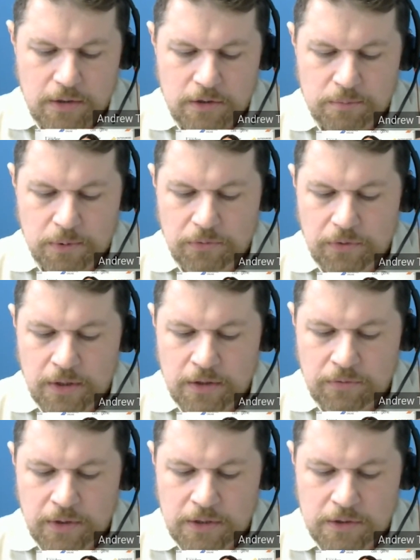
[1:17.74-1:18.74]
There's both
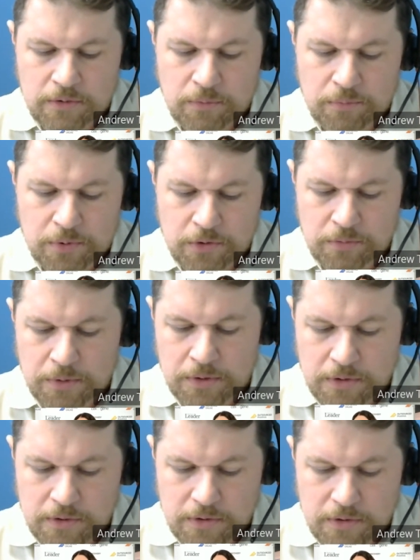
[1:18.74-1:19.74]
innovator
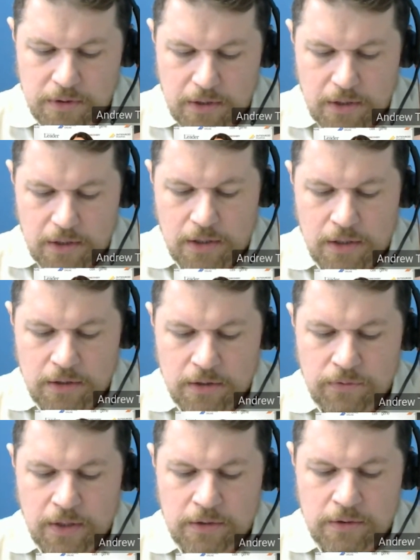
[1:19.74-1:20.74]
improvements and then
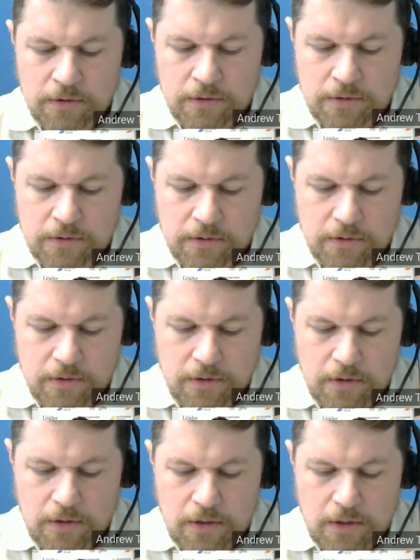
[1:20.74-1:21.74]
the vendors.
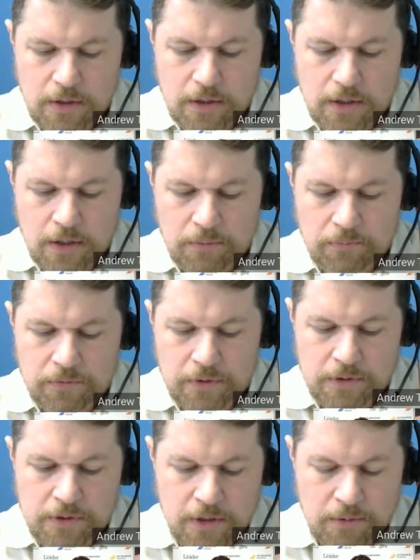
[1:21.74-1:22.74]

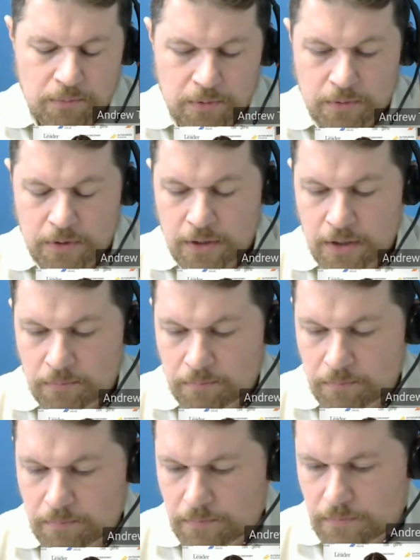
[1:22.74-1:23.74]
For example,
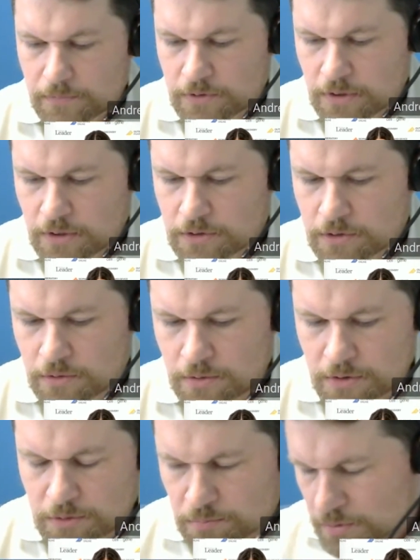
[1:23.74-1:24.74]

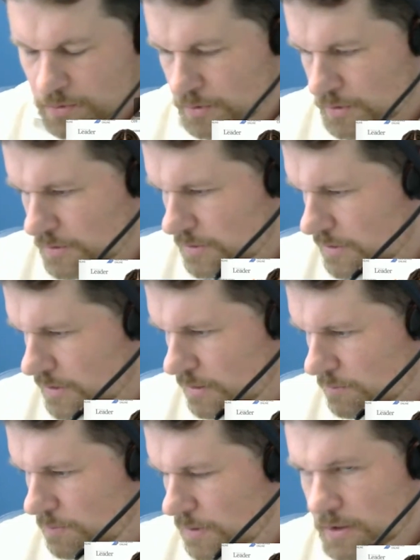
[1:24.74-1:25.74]
Sartorius brought
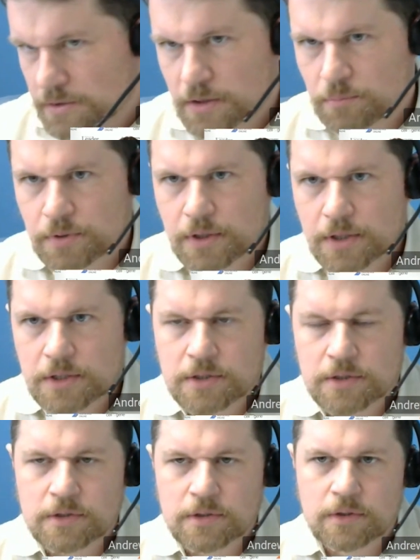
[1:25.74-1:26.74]
BS
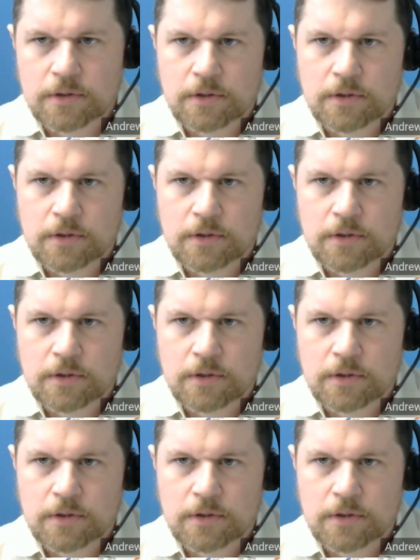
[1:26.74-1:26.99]
separations, and